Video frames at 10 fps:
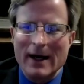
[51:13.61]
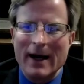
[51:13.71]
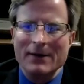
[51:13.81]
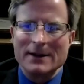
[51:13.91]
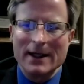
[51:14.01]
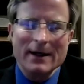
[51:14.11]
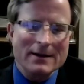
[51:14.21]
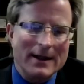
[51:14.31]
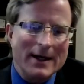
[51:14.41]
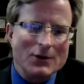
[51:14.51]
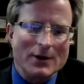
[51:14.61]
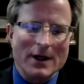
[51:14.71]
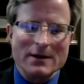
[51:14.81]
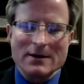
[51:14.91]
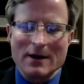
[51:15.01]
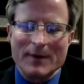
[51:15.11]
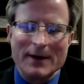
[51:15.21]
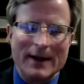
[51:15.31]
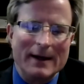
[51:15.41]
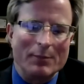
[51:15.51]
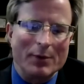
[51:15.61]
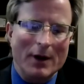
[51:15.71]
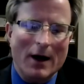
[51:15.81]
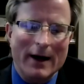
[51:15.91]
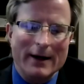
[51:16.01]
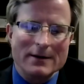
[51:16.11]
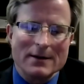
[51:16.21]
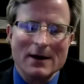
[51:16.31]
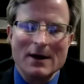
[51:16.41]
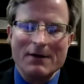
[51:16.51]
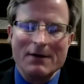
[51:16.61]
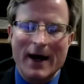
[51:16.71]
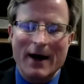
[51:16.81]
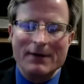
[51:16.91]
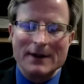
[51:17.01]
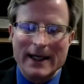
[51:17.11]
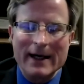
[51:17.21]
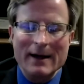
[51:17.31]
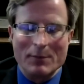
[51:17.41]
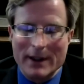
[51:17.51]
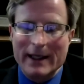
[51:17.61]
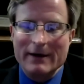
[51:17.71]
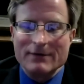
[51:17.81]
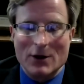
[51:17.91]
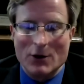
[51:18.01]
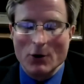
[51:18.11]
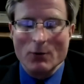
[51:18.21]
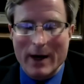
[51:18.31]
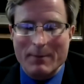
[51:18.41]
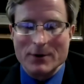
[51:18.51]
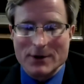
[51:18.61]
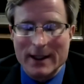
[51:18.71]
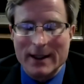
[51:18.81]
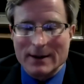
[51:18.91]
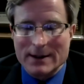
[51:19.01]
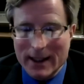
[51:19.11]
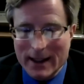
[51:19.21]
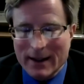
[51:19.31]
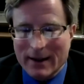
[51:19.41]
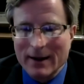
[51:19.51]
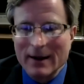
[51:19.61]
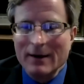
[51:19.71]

and the tenant says or does something that implies that the tenant believes that you're representing the tenant,